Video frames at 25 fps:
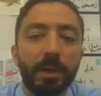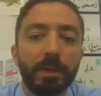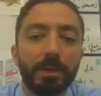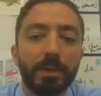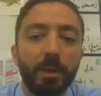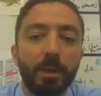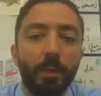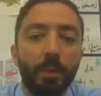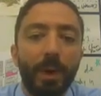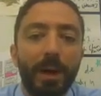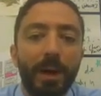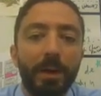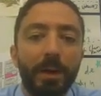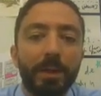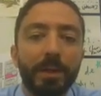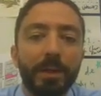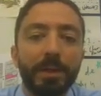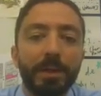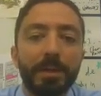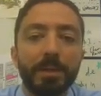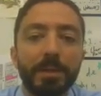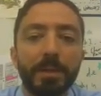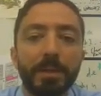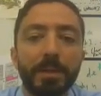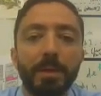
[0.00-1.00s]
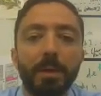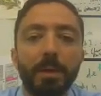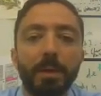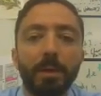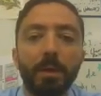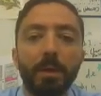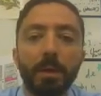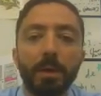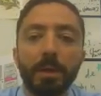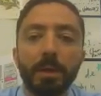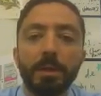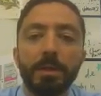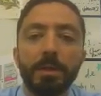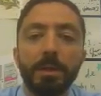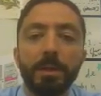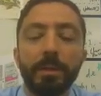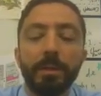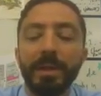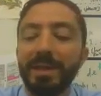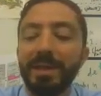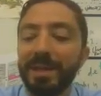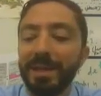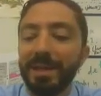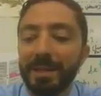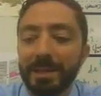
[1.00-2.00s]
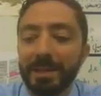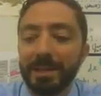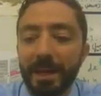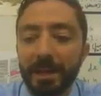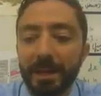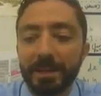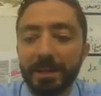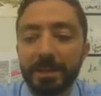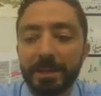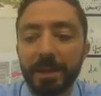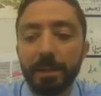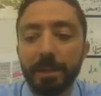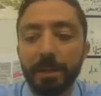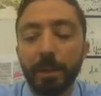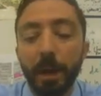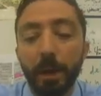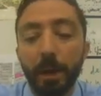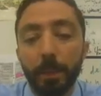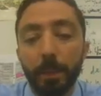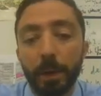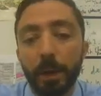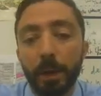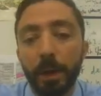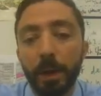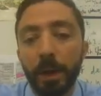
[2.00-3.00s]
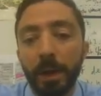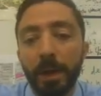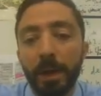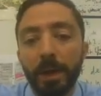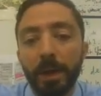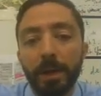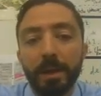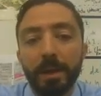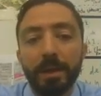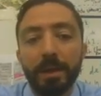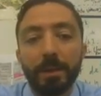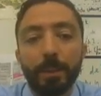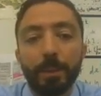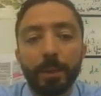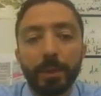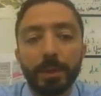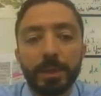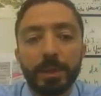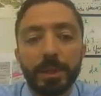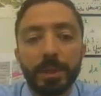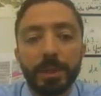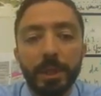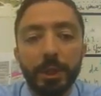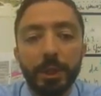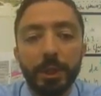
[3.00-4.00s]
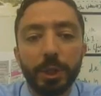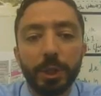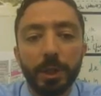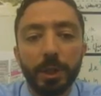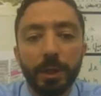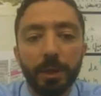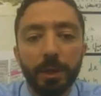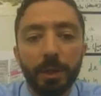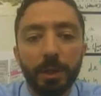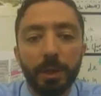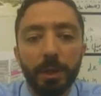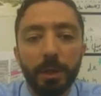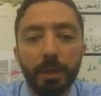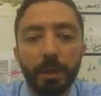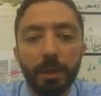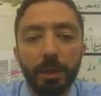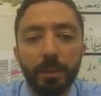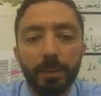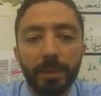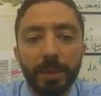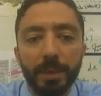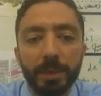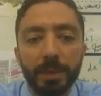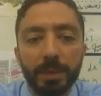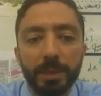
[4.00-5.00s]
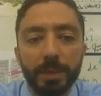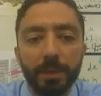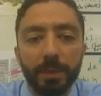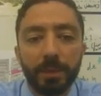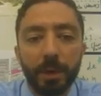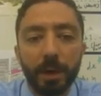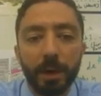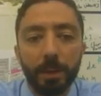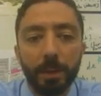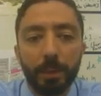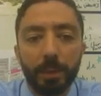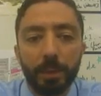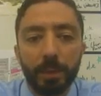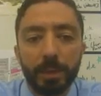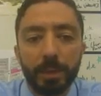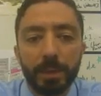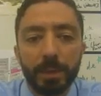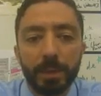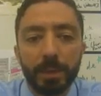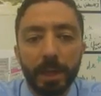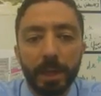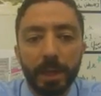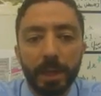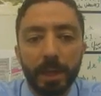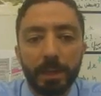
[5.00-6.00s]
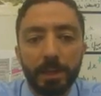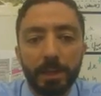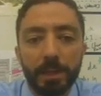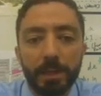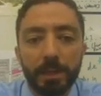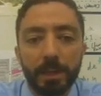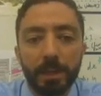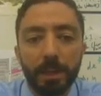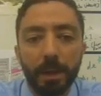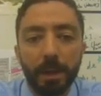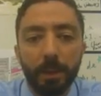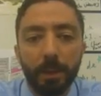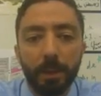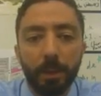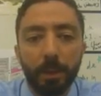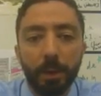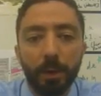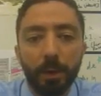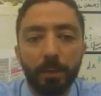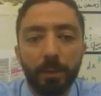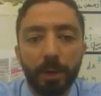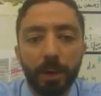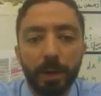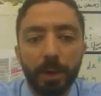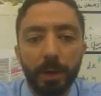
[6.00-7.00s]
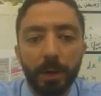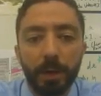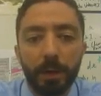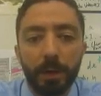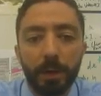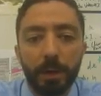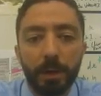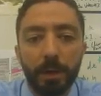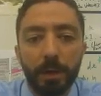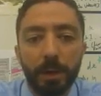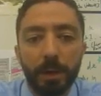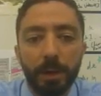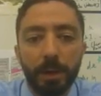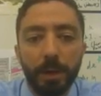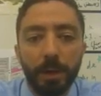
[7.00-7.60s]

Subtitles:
And so while these look to be the exact same number, the precision, this is a very precise number over here,